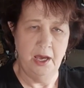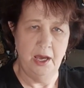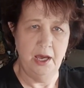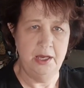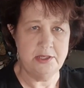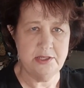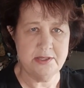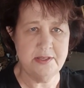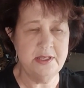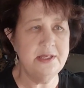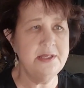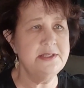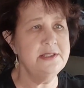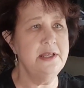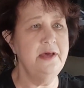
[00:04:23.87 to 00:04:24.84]
I just think
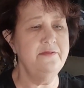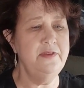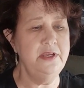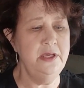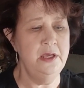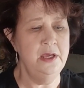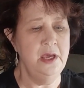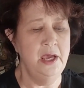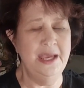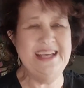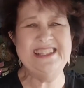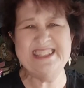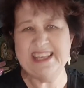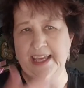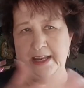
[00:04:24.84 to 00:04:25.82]
it's lovely.
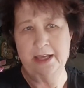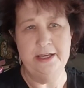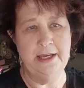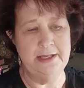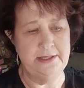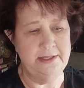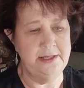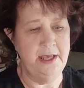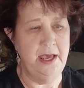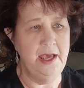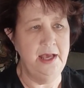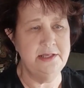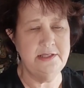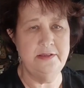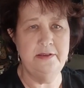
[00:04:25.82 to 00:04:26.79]
It's elegant,
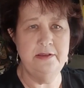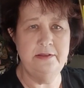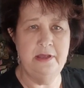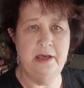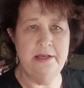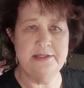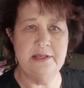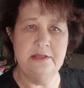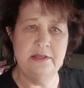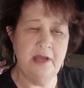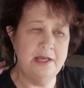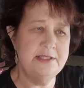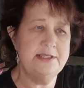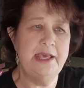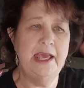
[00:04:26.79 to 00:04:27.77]
has a
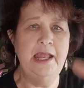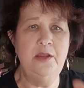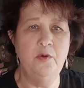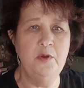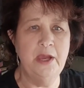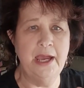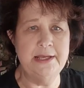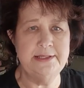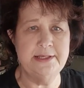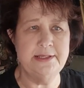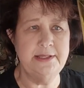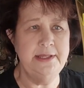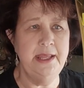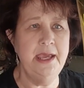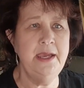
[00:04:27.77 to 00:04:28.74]
nice
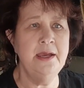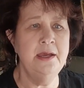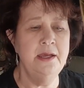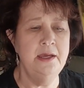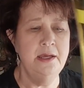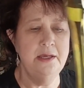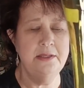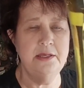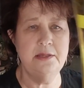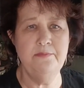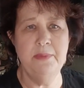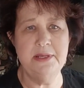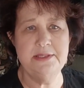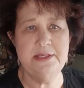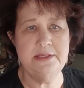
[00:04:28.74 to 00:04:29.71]
elongated neck that
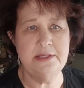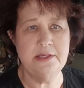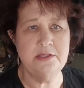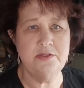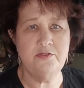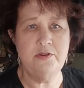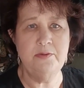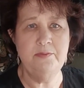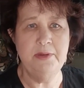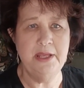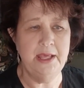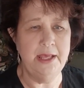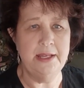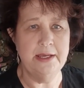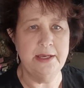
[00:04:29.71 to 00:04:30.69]
makes it extremely
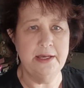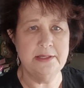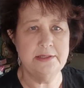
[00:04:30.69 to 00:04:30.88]
elegant.